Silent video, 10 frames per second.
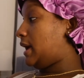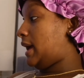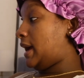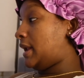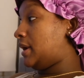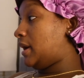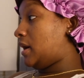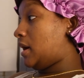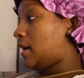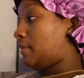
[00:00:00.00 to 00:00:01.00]
and
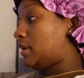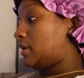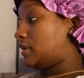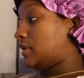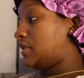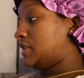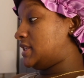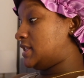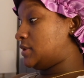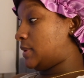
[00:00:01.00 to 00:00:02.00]

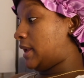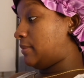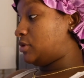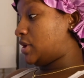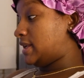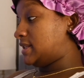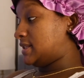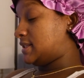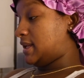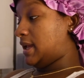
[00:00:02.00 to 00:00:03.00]
this is when I'm trying to
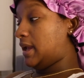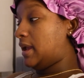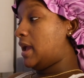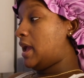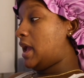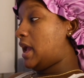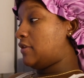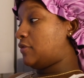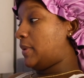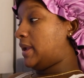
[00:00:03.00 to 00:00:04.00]
see
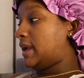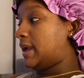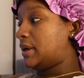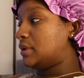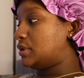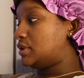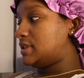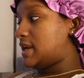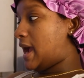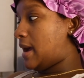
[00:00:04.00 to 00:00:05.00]
if we could get a little
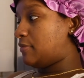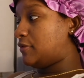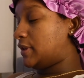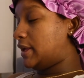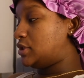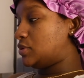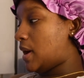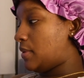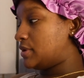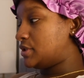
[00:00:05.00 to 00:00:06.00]
nap for like 2
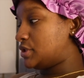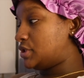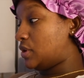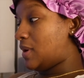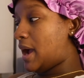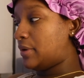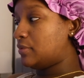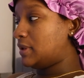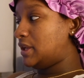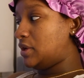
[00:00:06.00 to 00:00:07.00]
hours or so. I
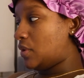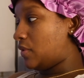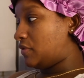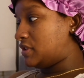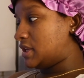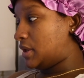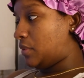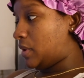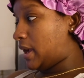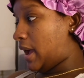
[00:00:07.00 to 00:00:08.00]
don't really know if it's gonna
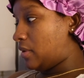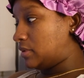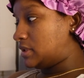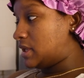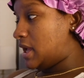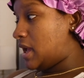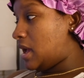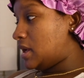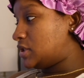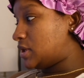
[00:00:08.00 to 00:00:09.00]
work out,
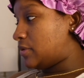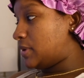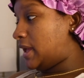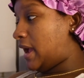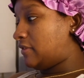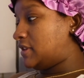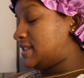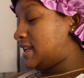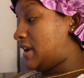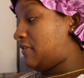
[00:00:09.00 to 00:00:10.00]
so I really have to
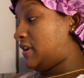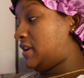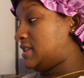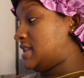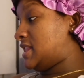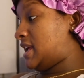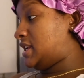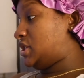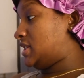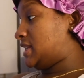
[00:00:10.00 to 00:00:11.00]
see. And if it doesn't, then
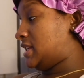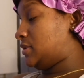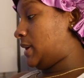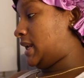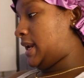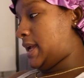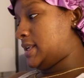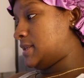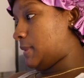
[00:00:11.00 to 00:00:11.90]
it just is what it is.